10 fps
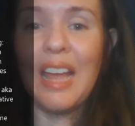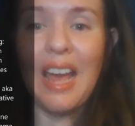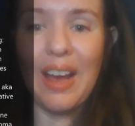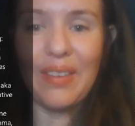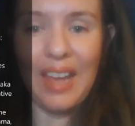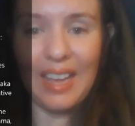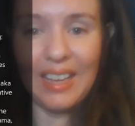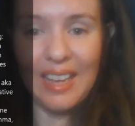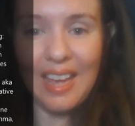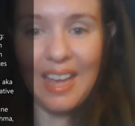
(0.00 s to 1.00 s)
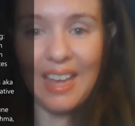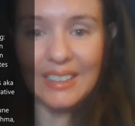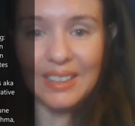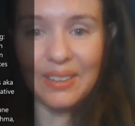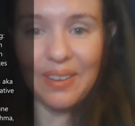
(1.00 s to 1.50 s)
Okay,
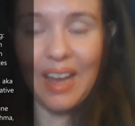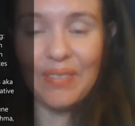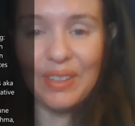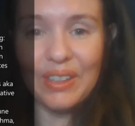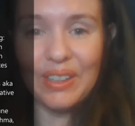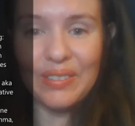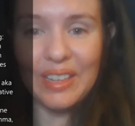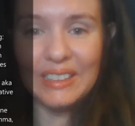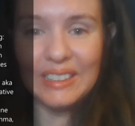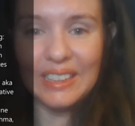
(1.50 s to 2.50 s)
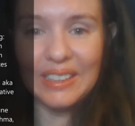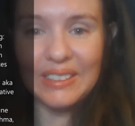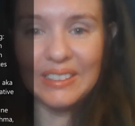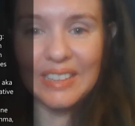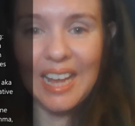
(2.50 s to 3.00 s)
so have a good rest of your
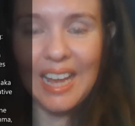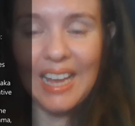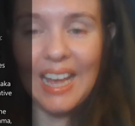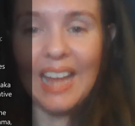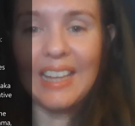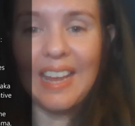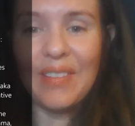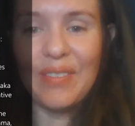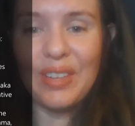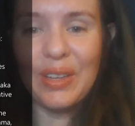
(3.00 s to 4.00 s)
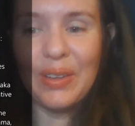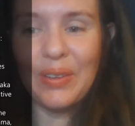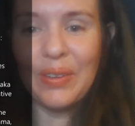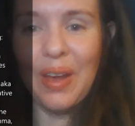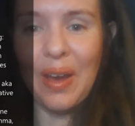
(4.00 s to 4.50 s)
day. I love
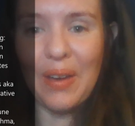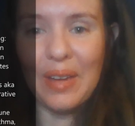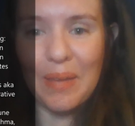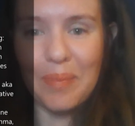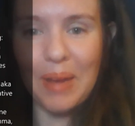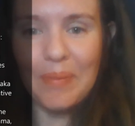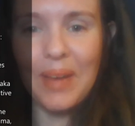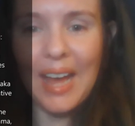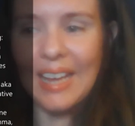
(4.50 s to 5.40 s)
you. Okay, bye-bye.